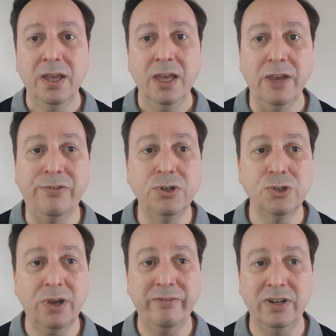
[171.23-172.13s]
If you
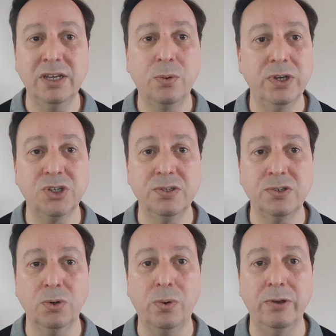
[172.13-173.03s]
do have any questions
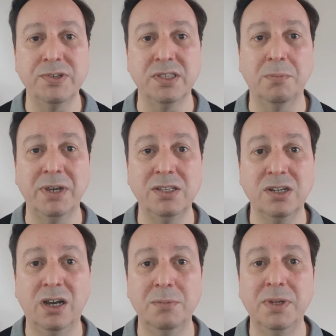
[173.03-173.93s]
or queries in the
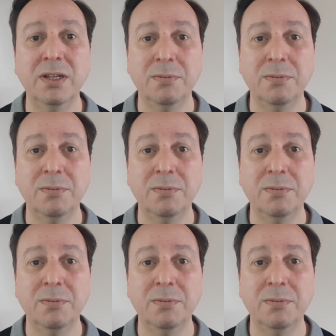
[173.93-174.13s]
meantime,